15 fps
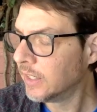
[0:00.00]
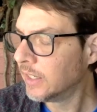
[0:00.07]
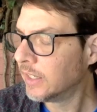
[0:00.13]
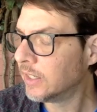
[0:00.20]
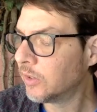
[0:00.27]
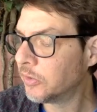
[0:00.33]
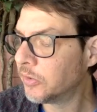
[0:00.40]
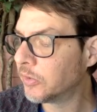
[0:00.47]

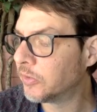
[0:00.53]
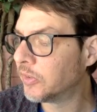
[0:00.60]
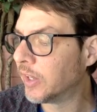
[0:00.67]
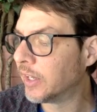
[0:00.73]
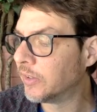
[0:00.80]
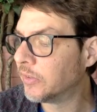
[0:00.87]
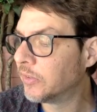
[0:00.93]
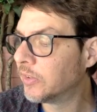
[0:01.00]
He also
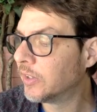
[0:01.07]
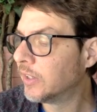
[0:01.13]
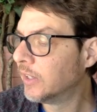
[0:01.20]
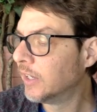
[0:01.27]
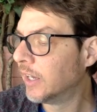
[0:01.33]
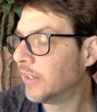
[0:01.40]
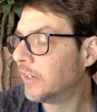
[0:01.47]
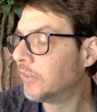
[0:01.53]
says,
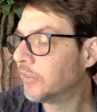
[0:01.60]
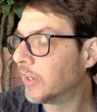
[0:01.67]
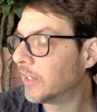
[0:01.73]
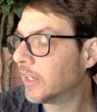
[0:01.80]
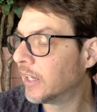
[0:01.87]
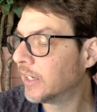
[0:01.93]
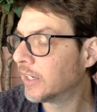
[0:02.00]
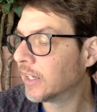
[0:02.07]
and this I
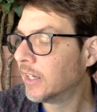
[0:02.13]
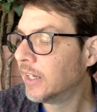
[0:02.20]
like,